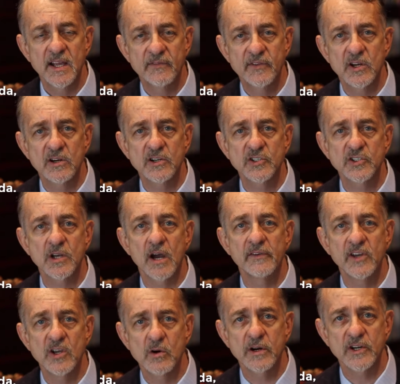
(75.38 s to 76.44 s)
If you're,
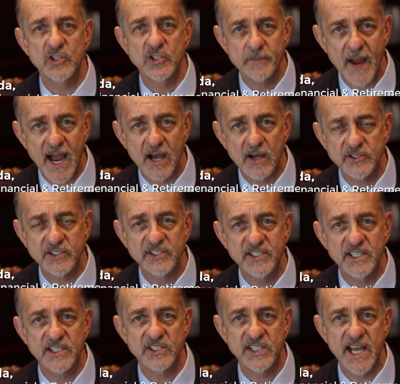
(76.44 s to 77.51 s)
uh, you or your spouse
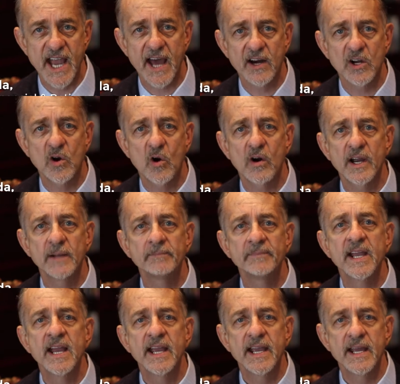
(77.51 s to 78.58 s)
is in this category,
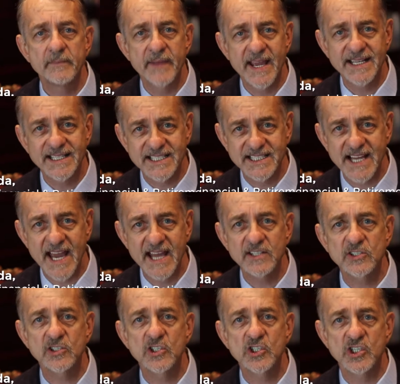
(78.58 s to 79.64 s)
it makes
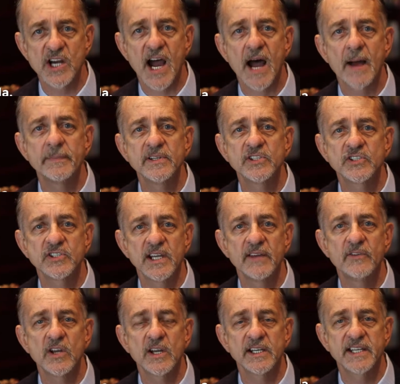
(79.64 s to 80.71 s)
sense to shop and
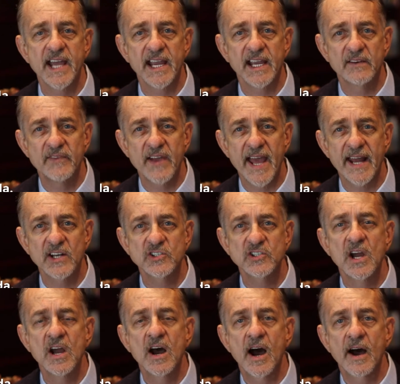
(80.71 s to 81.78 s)
see if you can take
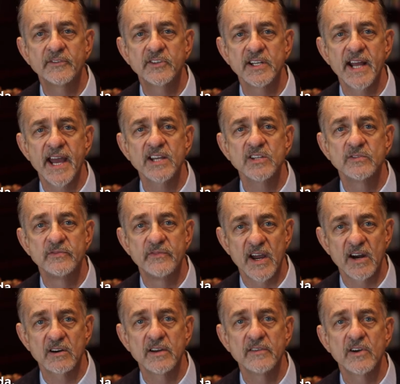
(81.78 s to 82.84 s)
advantage of today's
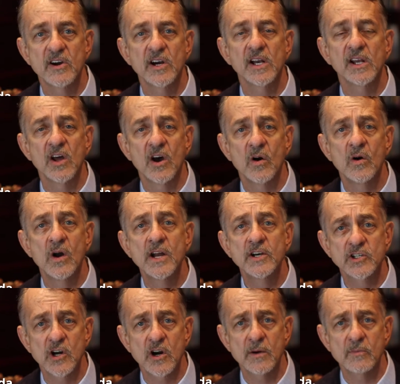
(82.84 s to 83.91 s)
very, very low
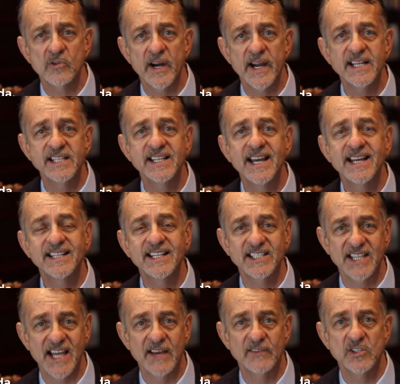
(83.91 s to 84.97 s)
term rates to
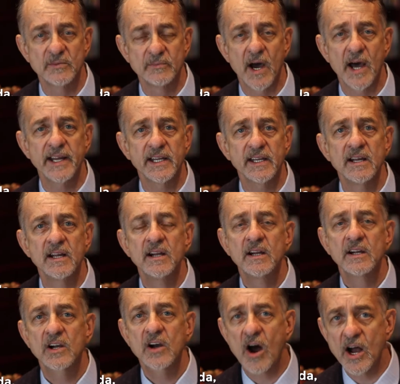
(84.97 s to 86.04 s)
save some money.
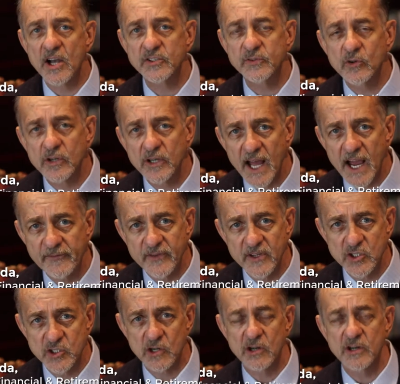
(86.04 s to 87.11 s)
Costs for life
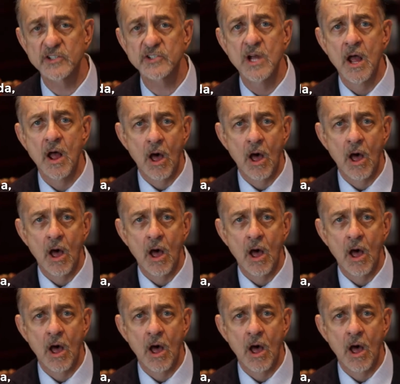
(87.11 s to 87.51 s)
insurance,